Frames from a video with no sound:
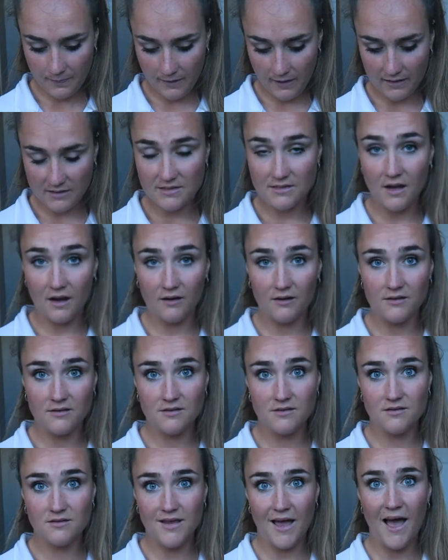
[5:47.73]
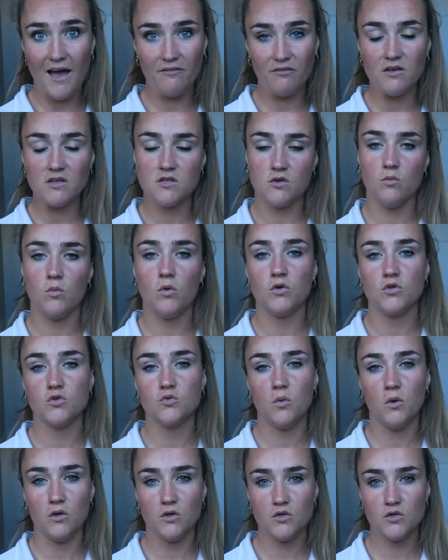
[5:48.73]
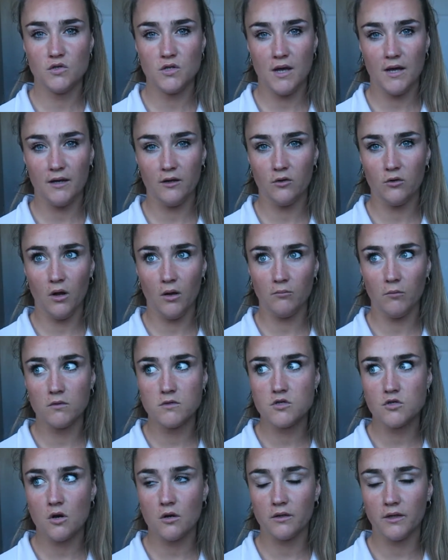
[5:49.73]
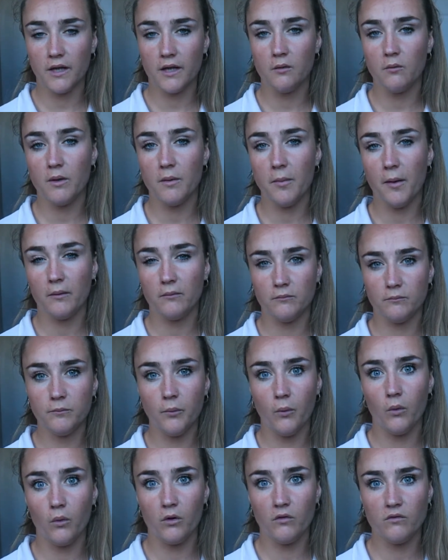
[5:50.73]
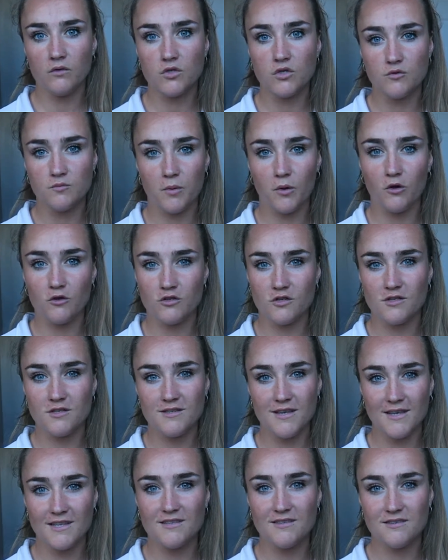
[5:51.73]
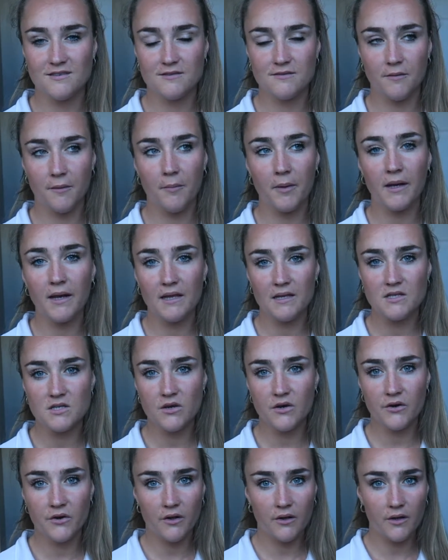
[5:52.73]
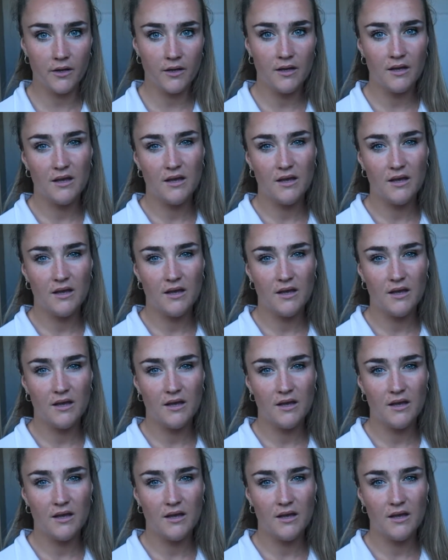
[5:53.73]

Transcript: it's not as heavy as it once was, and I'm starting to get a wee bit bored of it, just because it's a bit easier now.